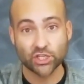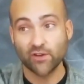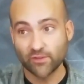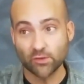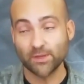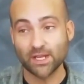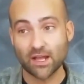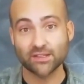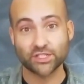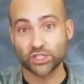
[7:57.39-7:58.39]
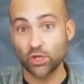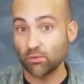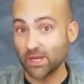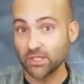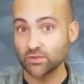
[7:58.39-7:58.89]
of human knowledge and
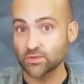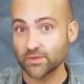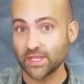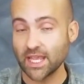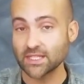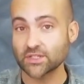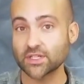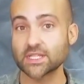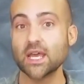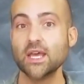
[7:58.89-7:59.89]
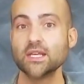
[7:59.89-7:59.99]
nobody knows what the answer is.